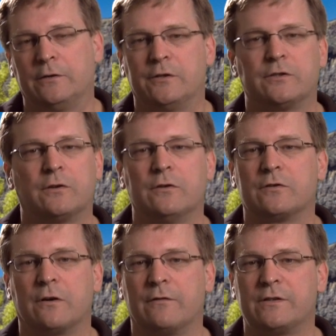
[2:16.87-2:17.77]
there's just certain
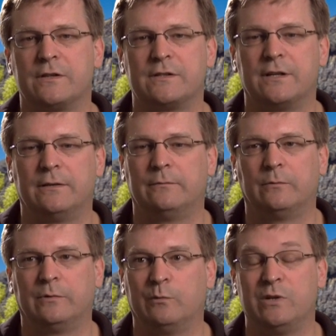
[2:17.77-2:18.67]
services that
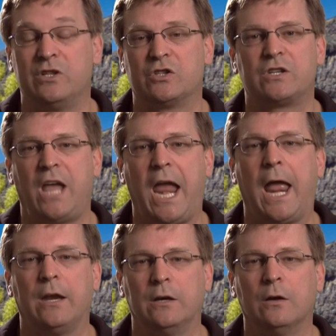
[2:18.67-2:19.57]
we just
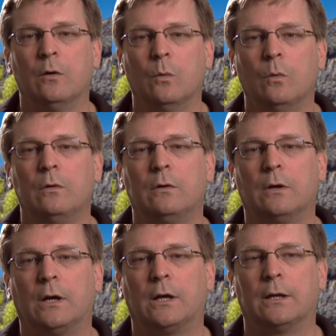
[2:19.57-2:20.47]
can't do
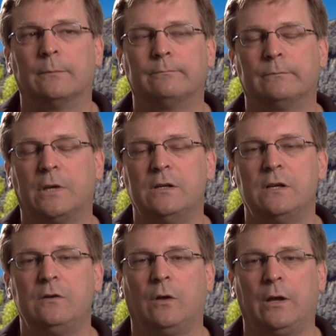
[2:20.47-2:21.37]
um,
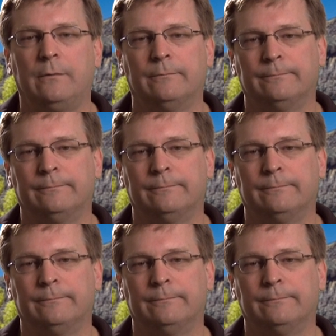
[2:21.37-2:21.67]
continually.